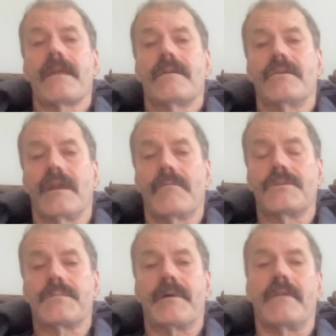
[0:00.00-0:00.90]
you get
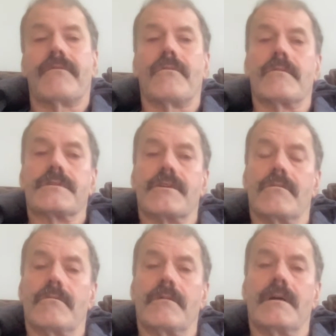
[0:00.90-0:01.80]
what you pay for.
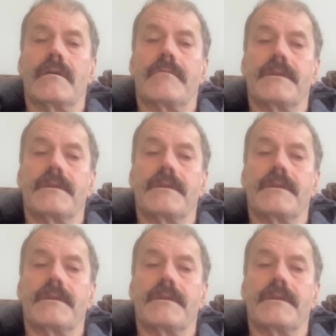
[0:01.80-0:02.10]
So